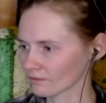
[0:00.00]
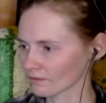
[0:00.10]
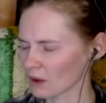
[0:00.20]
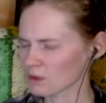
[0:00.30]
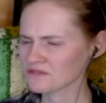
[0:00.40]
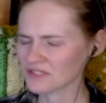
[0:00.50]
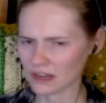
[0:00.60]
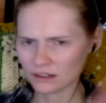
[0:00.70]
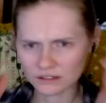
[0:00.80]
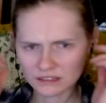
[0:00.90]
I wonder if that
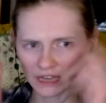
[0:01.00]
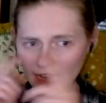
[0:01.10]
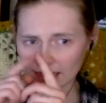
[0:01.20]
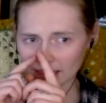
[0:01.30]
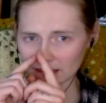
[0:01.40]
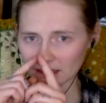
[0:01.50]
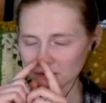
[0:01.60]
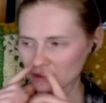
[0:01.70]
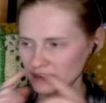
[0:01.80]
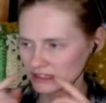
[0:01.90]
hood guy and
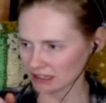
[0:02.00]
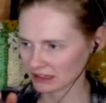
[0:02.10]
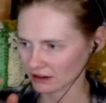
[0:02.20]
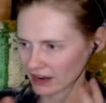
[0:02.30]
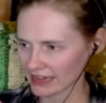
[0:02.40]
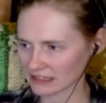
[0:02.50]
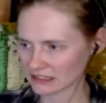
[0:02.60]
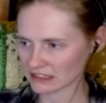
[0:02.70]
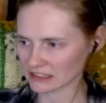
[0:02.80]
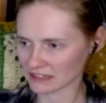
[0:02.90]
kind of look at the, like their hands
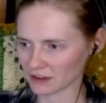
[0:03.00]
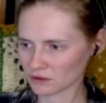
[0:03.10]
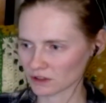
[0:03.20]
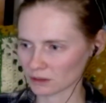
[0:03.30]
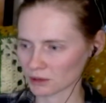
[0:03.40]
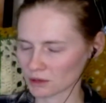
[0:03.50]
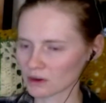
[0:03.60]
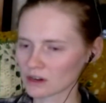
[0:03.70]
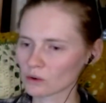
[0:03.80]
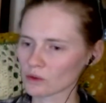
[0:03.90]
to see if he was the computer
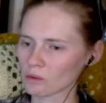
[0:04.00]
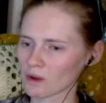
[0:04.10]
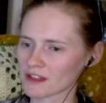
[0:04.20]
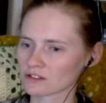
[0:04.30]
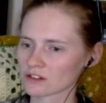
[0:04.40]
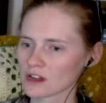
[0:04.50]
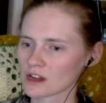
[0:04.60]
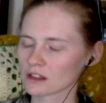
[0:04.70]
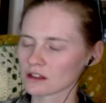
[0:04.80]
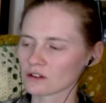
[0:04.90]
one or the one that's
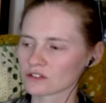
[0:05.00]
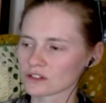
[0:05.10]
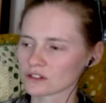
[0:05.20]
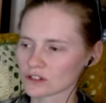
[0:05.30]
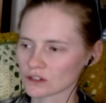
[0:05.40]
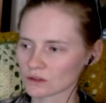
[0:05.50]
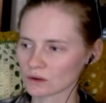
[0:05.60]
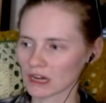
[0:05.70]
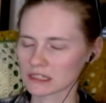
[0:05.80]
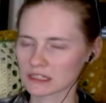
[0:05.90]
closest to
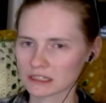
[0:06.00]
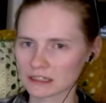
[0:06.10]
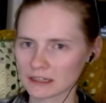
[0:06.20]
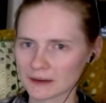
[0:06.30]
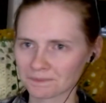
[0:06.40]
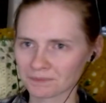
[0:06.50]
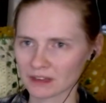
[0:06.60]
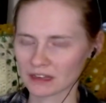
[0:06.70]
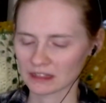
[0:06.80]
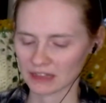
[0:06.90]
us.
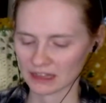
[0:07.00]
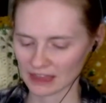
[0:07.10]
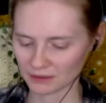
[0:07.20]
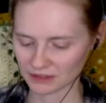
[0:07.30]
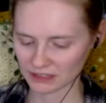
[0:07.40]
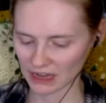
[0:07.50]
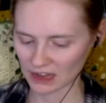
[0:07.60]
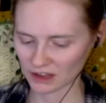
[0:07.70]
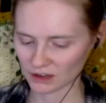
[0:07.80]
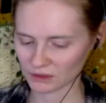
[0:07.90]
Like that was the
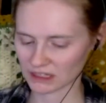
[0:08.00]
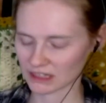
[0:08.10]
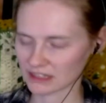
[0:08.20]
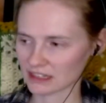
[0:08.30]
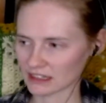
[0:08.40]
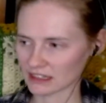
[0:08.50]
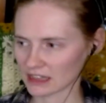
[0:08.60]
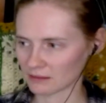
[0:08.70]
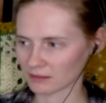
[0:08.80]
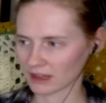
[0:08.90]
guy who was like selling
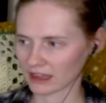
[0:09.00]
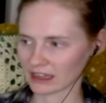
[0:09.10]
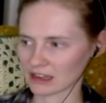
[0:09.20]
them. Like he